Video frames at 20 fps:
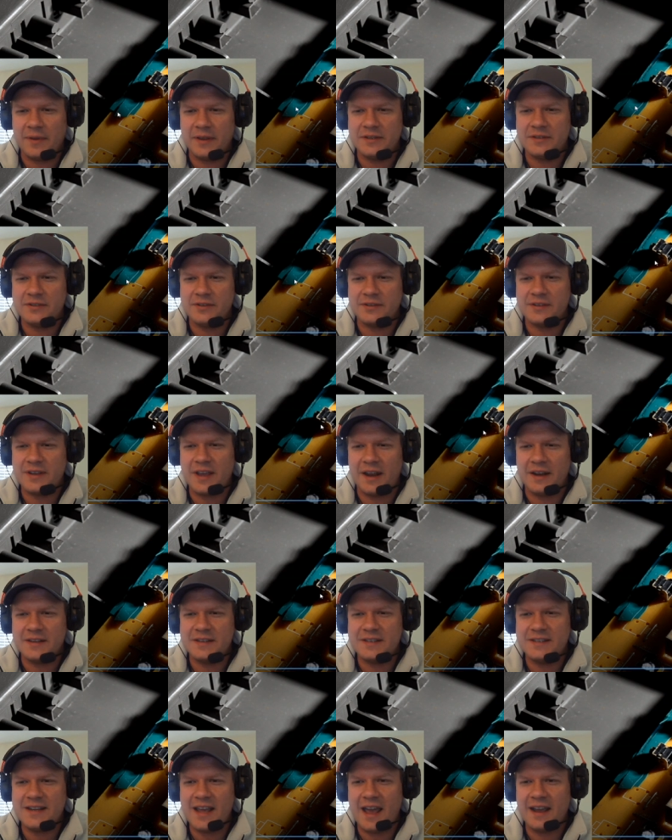It's just kind of
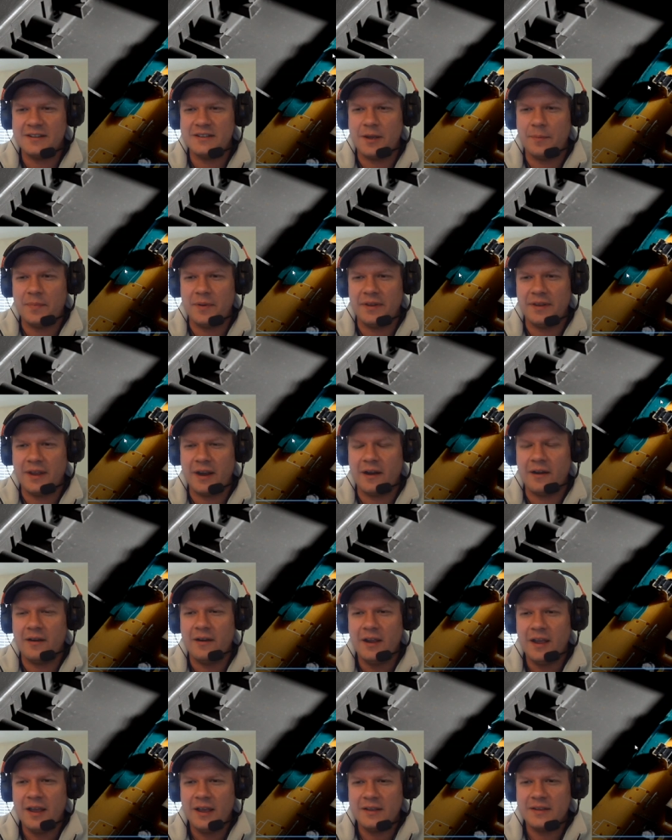stacked up in there,
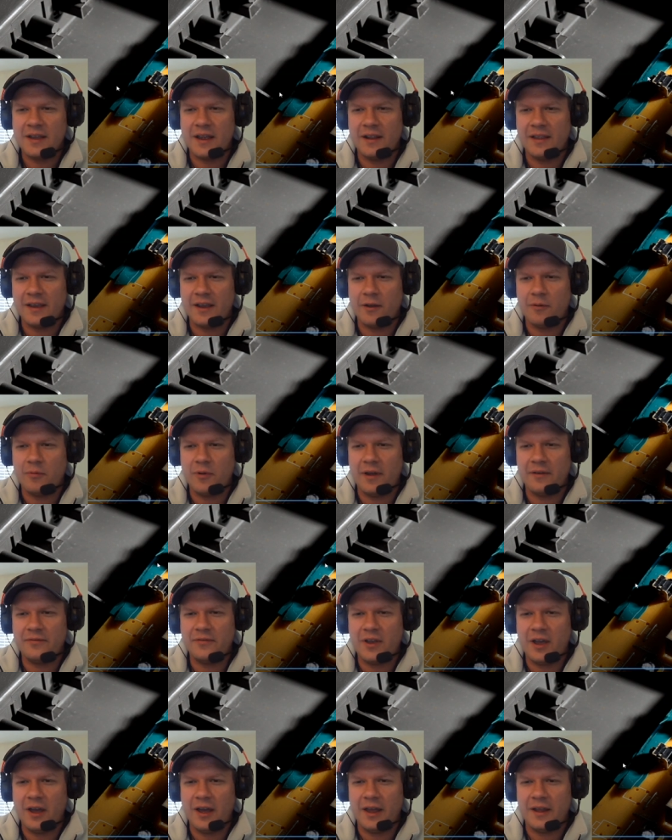kind of like a rough
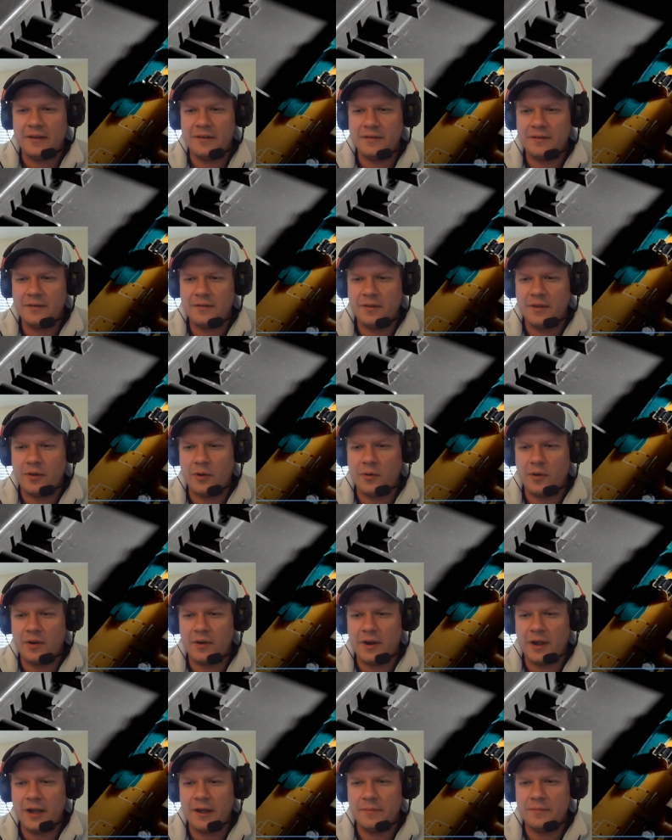cut
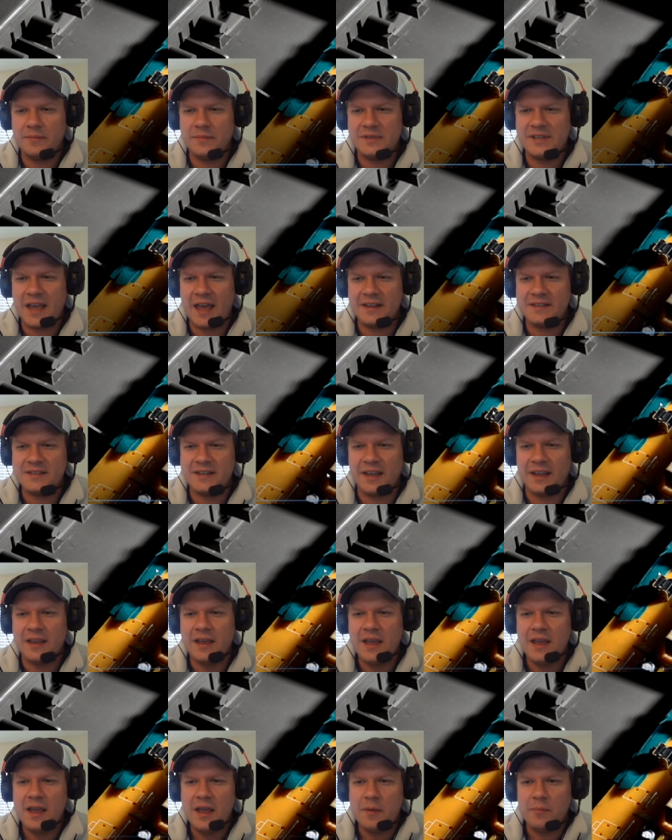or uh, testing.
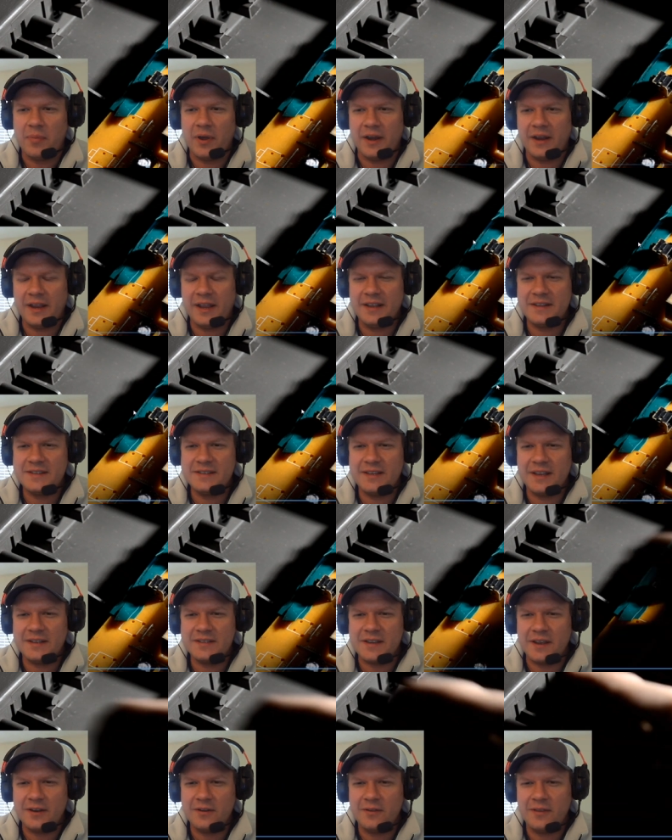But it
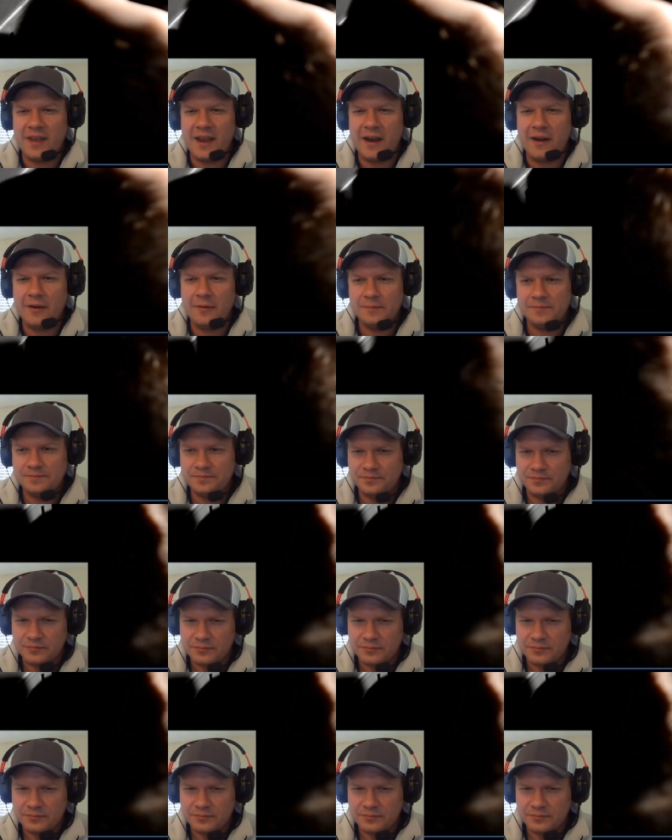sits under there.